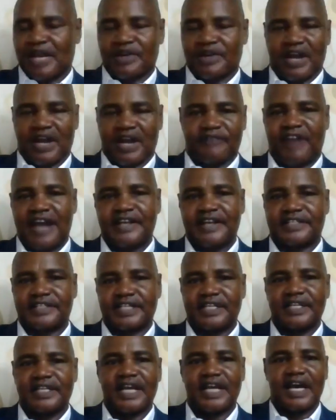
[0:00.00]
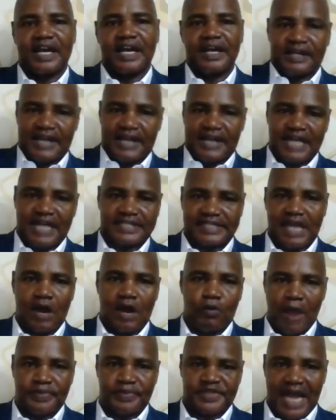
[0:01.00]
You can find it in the NASAL
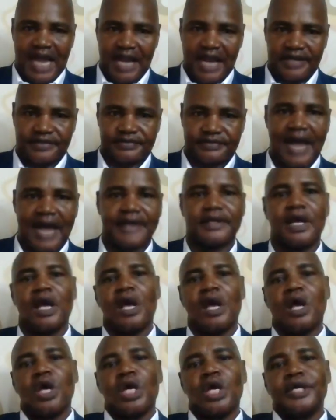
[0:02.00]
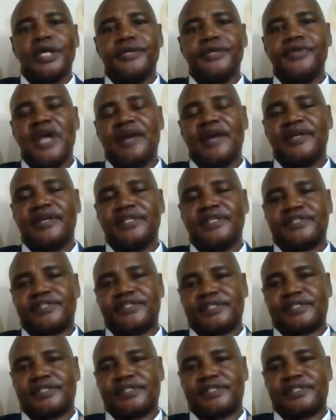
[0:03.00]
website, right?
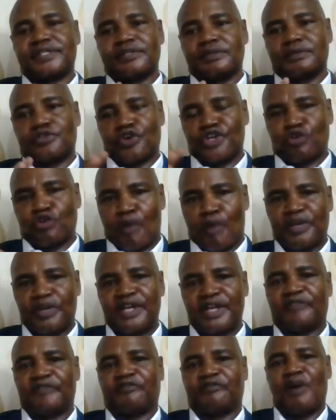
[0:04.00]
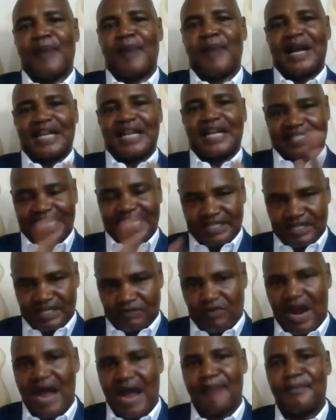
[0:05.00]
So you need to complete the form, and there are certain
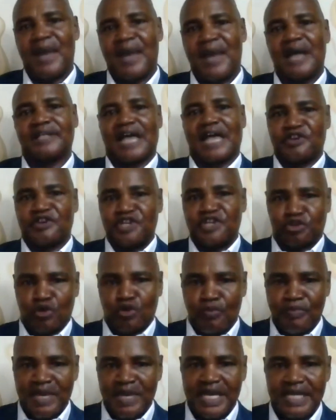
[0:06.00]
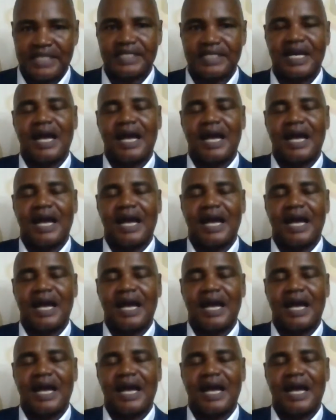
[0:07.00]
requirements that you need to meet.